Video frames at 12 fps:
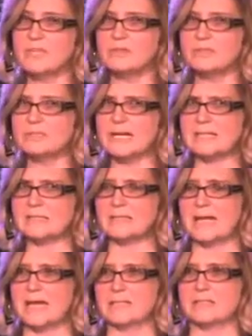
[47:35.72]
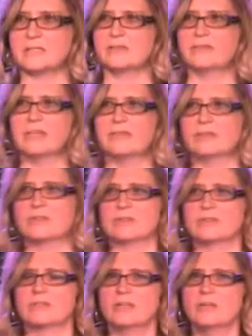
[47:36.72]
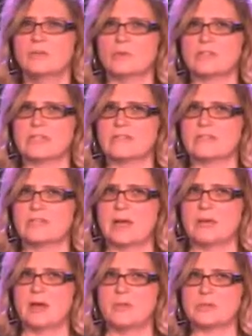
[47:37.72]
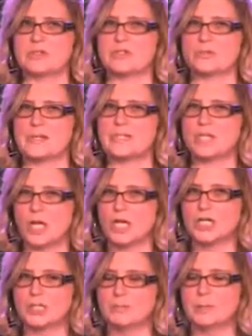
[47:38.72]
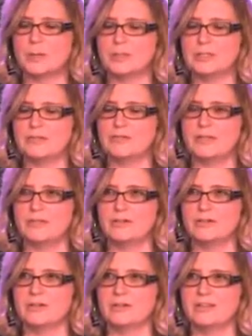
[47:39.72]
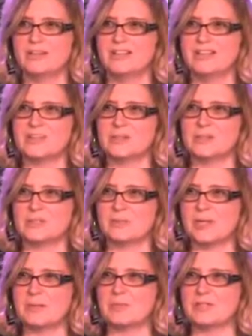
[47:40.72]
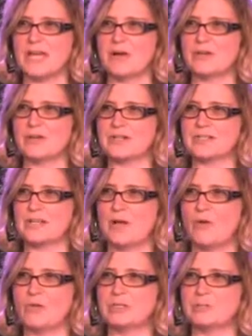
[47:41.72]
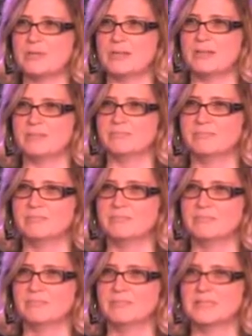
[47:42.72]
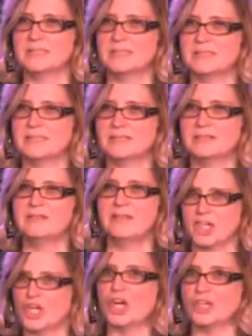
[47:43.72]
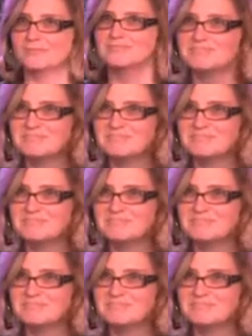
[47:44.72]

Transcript: those lactic acid flavors, which gives it that almost sweet tart, bubbly flavor. So sometimes sour doesn't always mean vinegar.